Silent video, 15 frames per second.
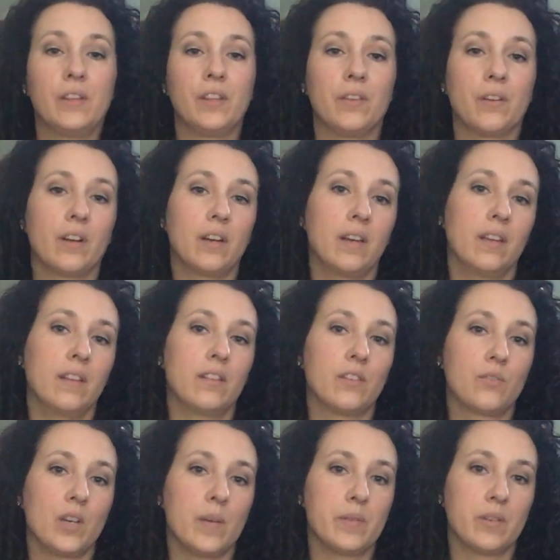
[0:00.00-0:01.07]
and the
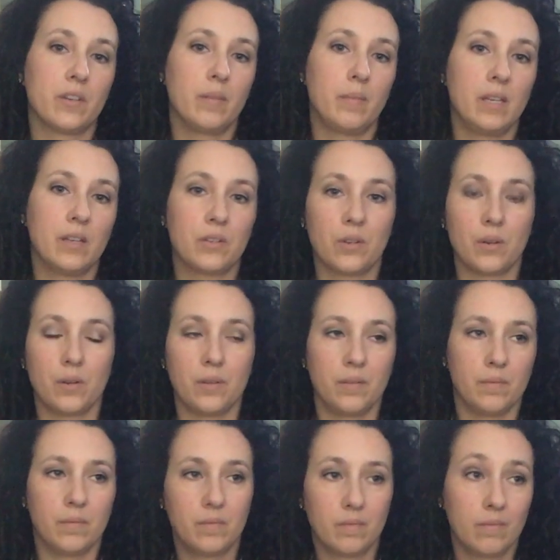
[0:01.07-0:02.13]
stripes are going to be a
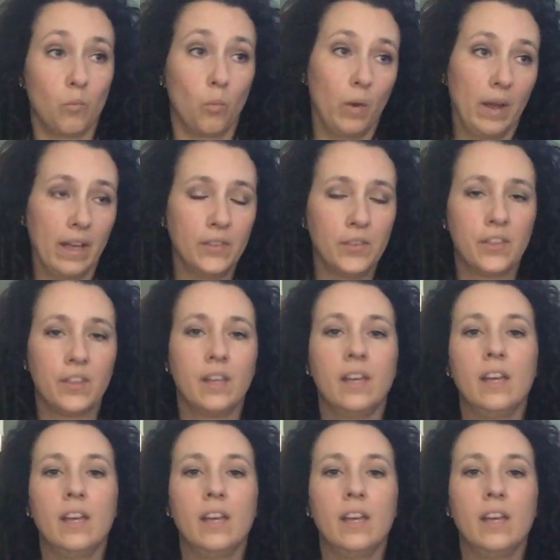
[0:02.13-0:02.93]
certain width.